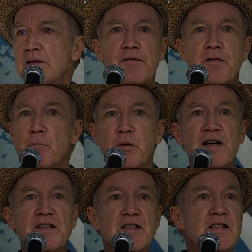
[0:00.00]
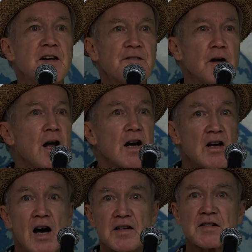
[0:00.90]
different places, different
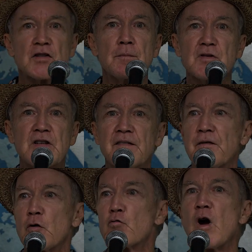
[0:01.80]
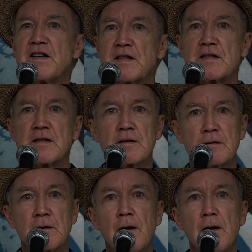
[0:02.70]
customs, different races.